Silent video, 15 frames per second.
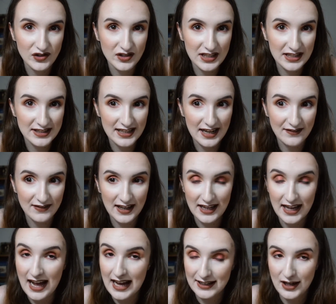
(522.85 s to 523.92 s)
since I've like
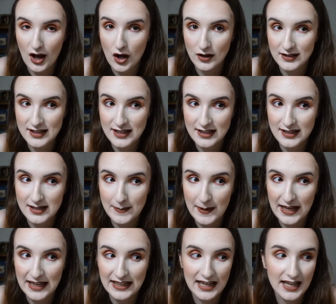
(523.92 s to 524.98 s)
had it on since the
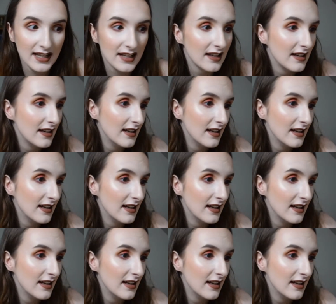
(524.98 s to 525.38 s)
beginning.